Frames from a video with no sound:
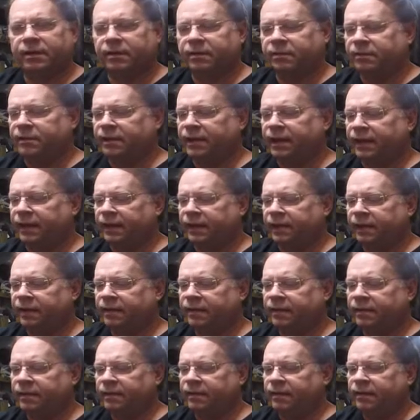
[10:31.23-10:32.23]
neck,
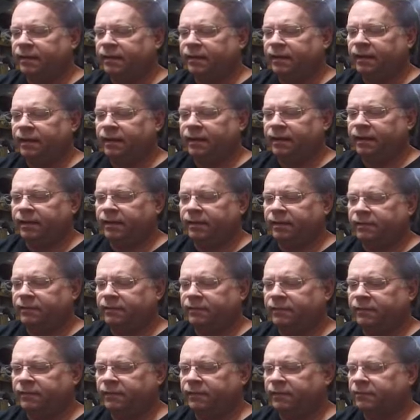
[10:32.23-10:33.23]
and it
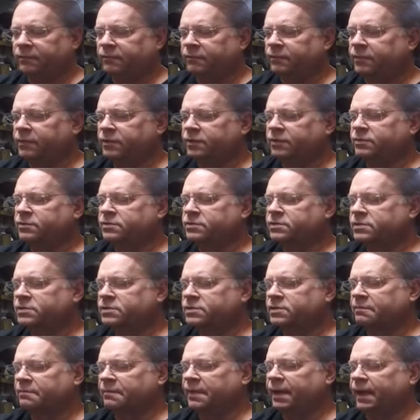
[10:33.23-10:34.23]

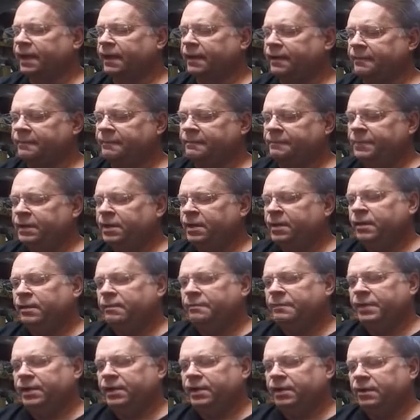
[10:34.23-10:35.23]
reduces it back.
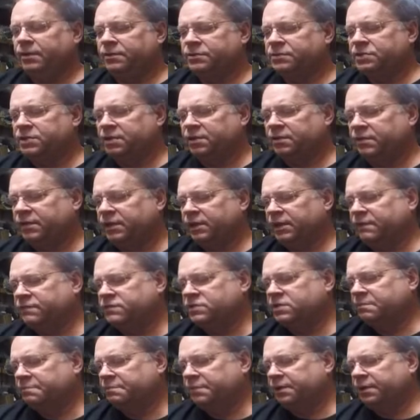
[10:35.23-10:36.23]
But it also
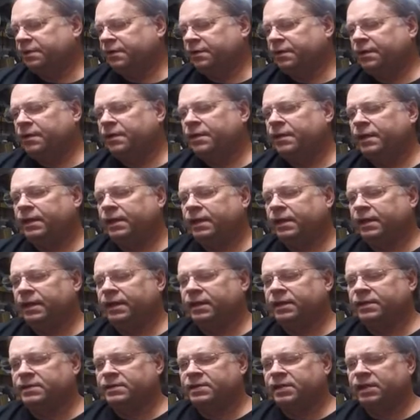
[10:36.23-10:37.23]
leaves a burr, and I
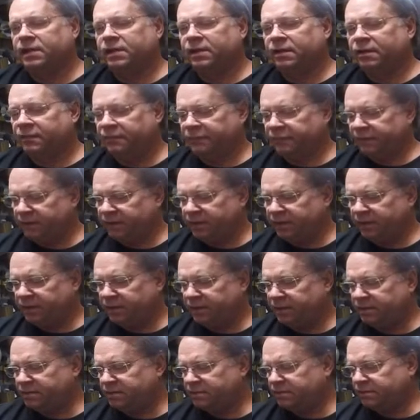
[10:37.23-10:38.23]
can tell on
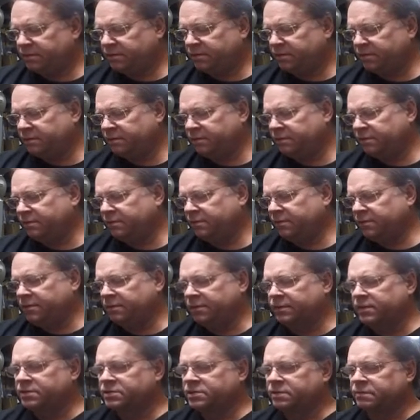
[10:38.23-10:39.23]
these there
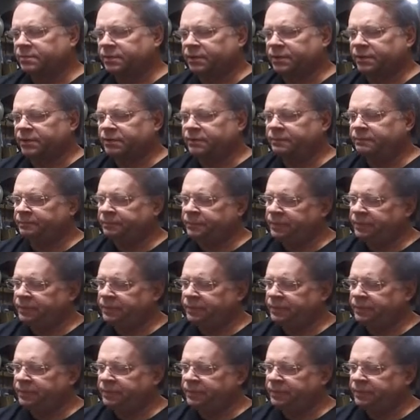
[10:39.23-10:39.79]
is a burr.